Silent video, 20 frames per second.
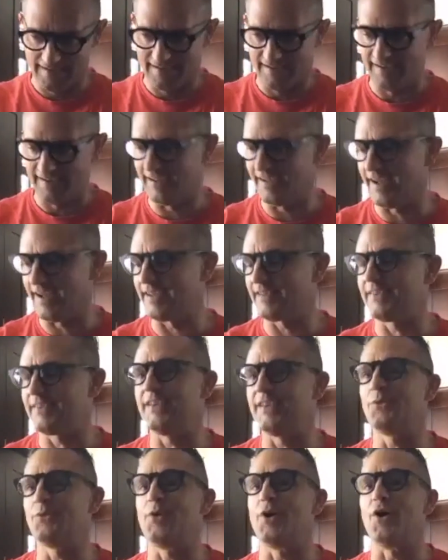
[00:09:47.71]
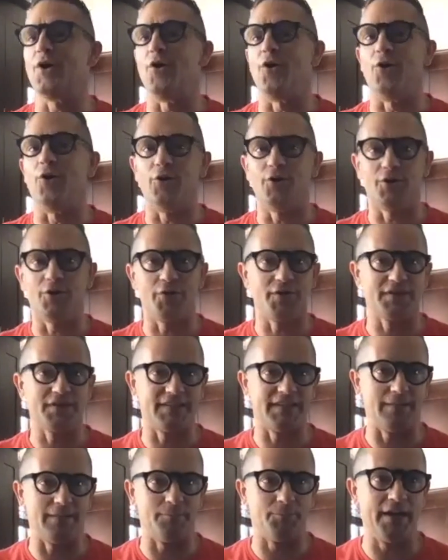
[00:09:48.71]
I think we are all on the
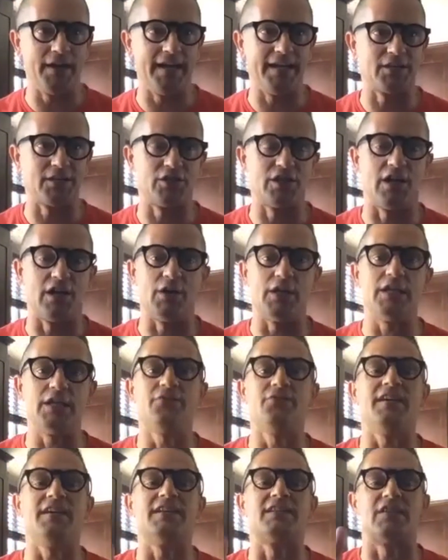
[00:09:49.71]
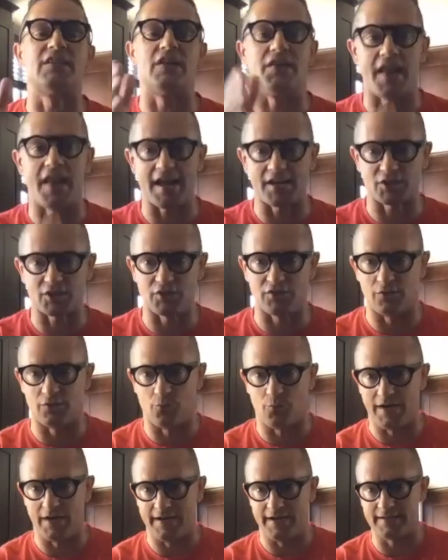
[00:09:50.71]
same page now, even
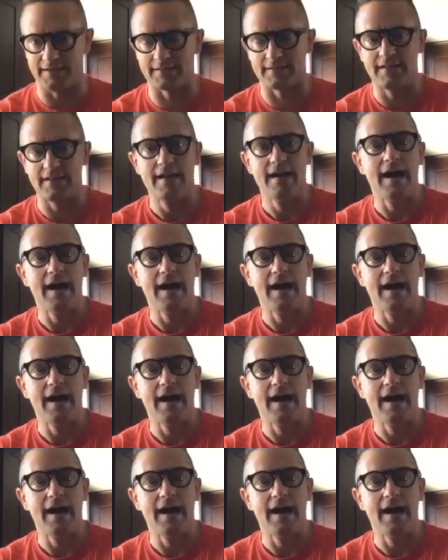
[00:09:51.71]
international-wise.